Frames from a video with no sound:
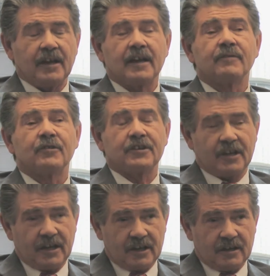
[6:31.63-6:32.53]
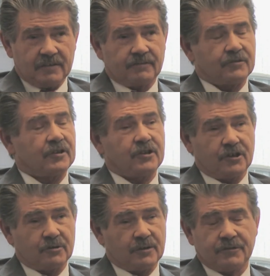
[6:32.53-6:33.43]
every day for a
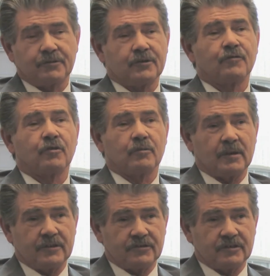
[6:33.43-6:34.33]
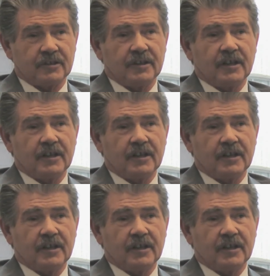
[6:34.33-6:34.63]
year and 3 or 4 months.